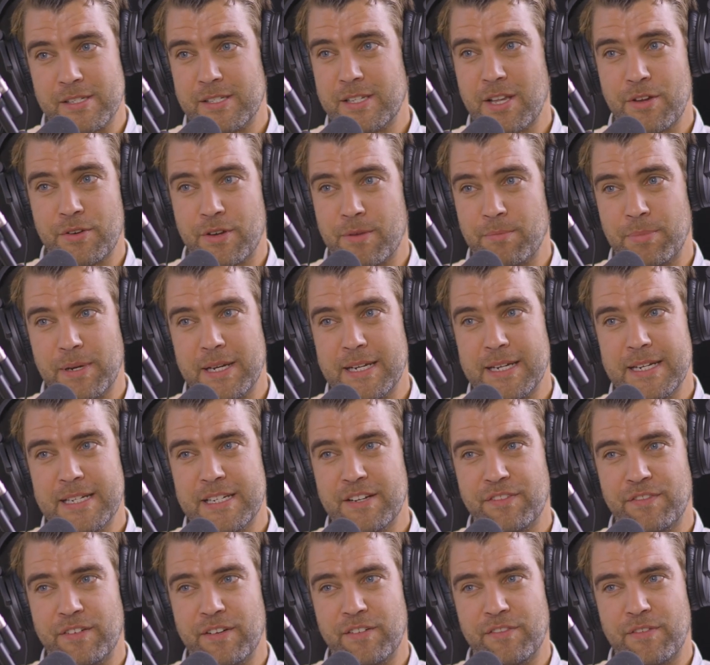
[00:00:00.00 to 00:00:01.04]
just so completely
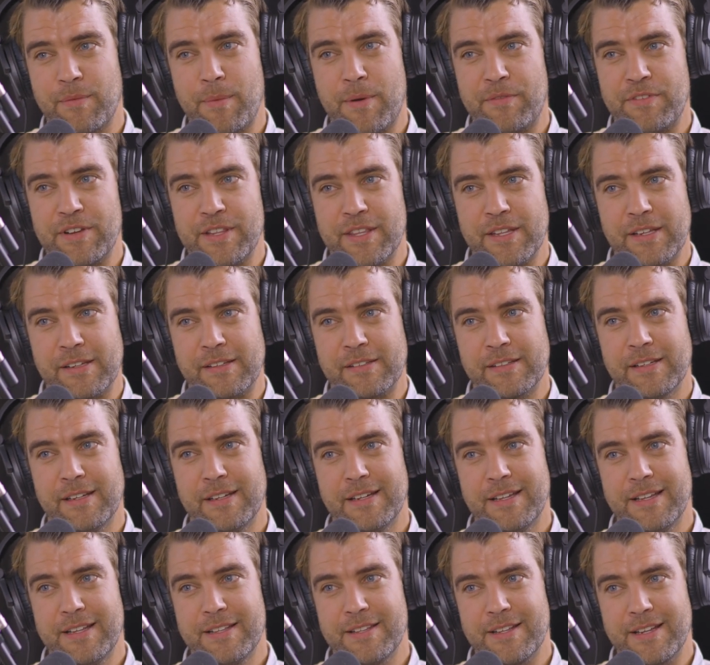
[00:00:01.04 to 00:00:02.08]
different from everything
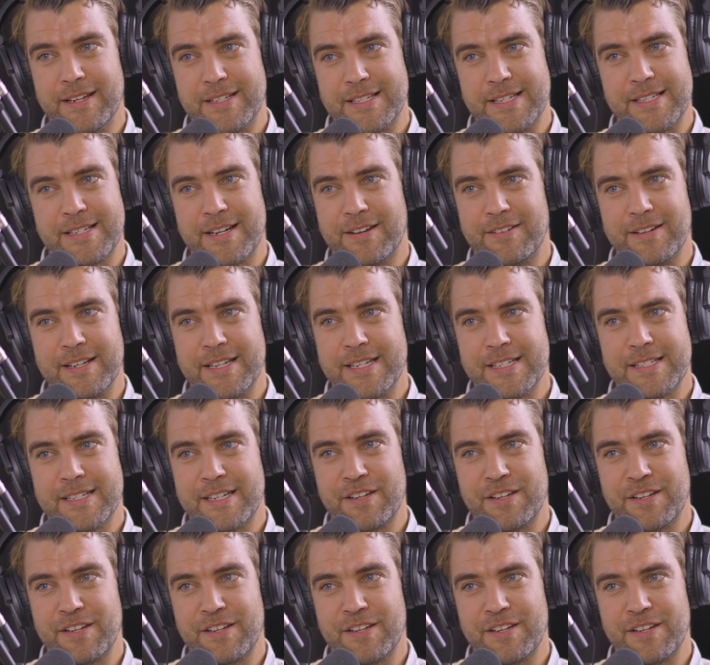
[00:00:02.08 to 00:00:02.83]
that exists currently. It's